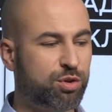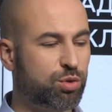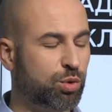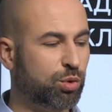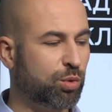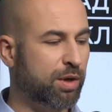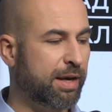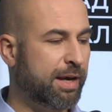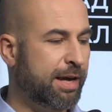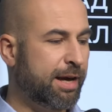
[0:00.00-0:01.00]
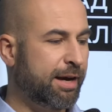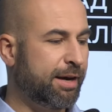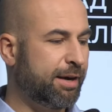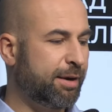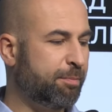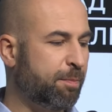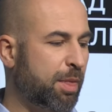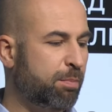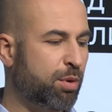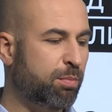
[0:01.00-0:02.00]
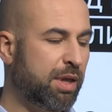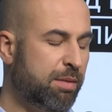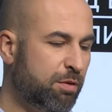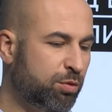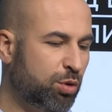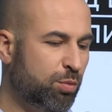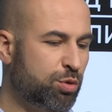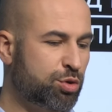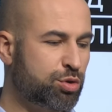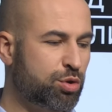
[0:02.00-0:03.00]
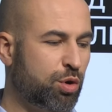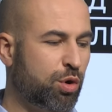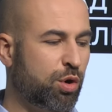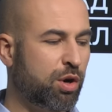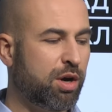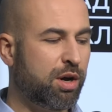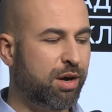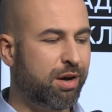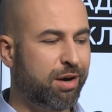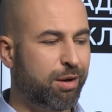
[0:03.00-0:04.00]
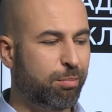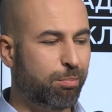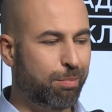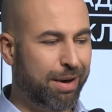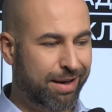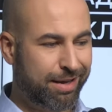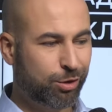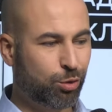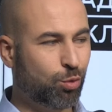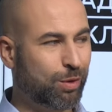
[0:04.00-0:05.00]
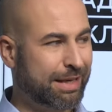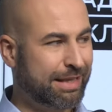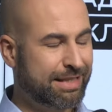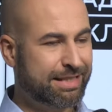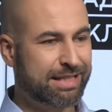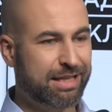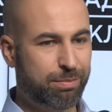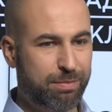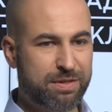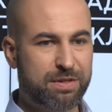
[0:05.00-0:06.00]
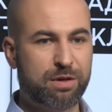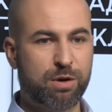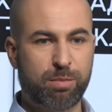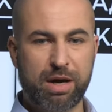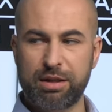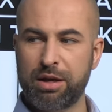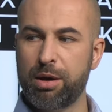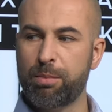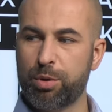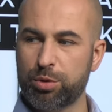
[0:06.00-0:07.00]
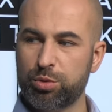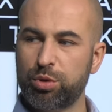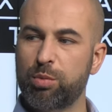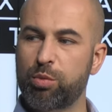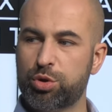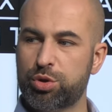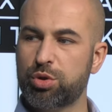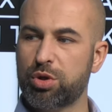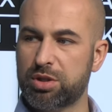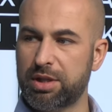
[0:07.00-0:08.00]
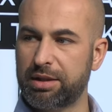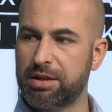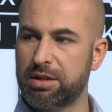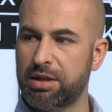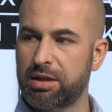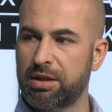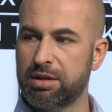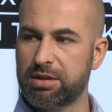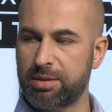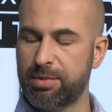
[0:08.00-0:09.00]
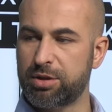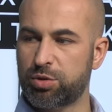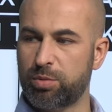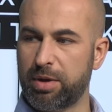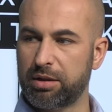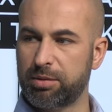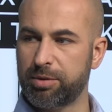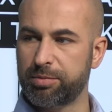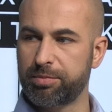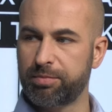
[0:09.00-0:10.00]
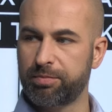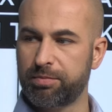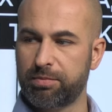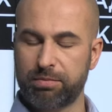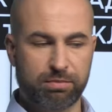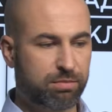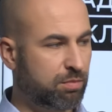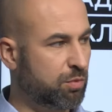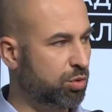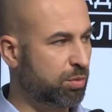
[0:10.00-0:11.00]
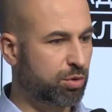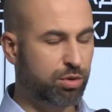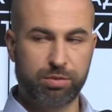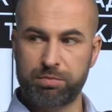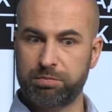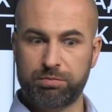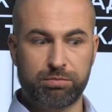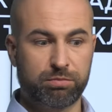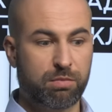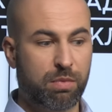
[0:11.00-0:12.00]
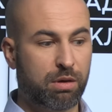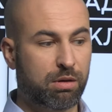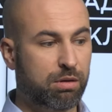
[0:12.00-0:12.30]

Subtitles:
It's related to the utility company's jurisdiction. The problem is that many Ukrainian cities and communities cannot utilize these instruments. Why?